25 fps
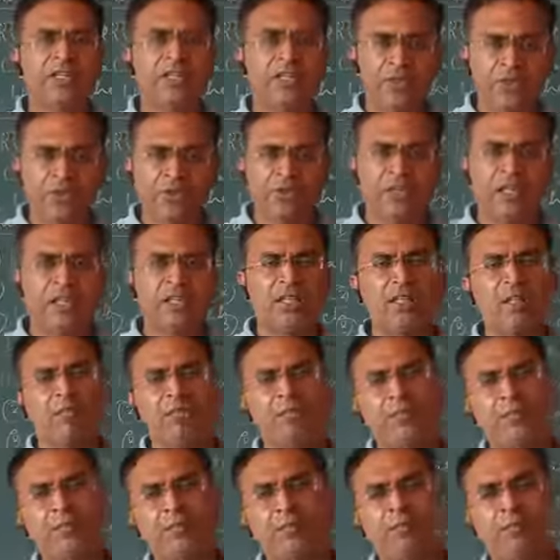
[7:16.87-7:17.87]
user can
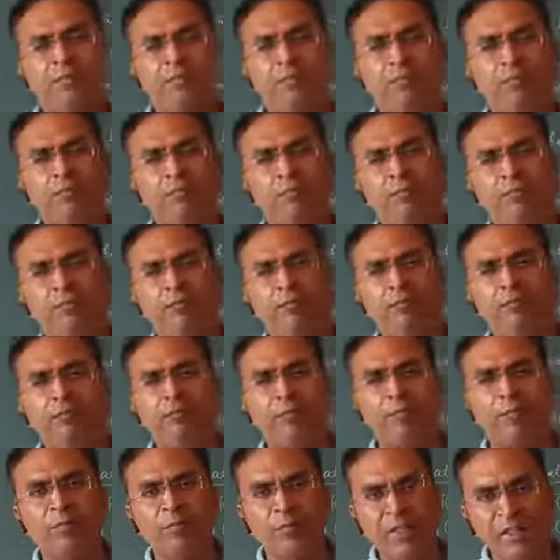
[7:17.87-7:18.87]
perform
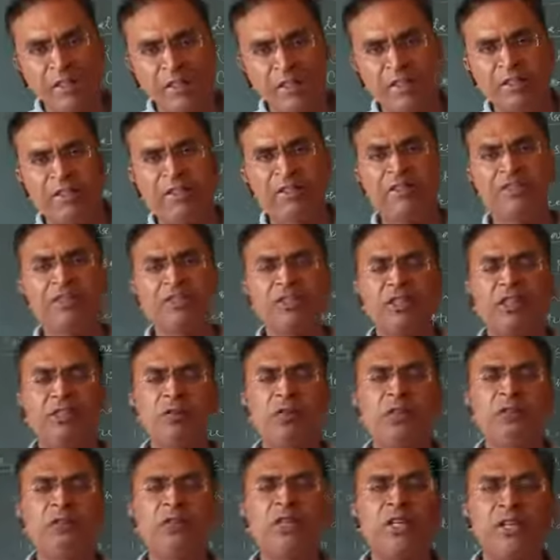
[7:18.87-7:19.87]
the creation
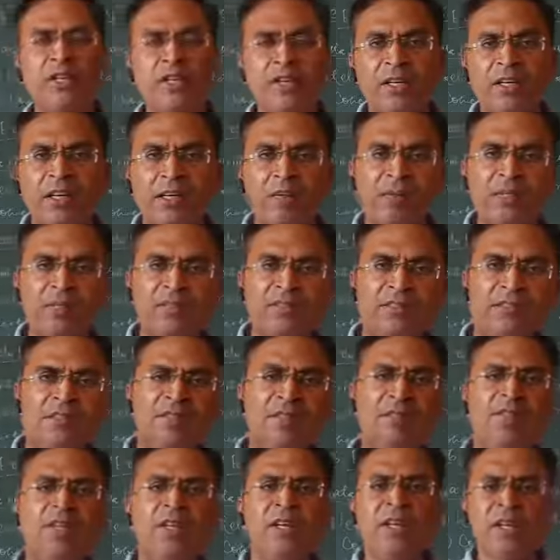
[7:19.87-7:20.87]
of the database,
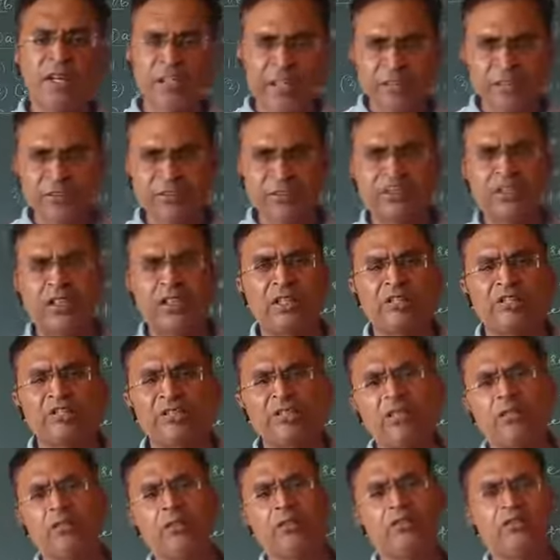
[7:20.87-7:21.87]

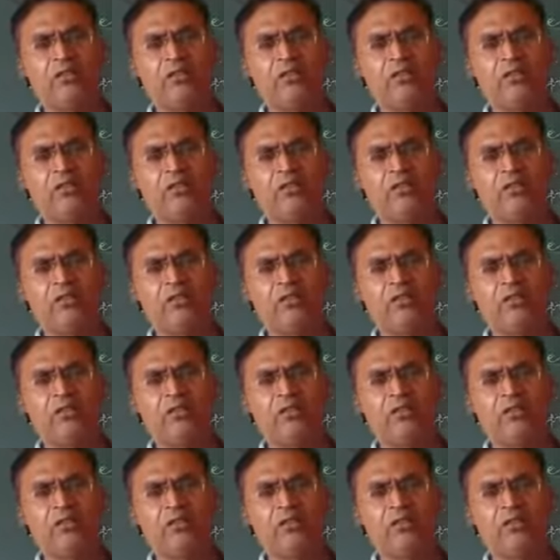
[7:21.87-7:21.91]
insertion,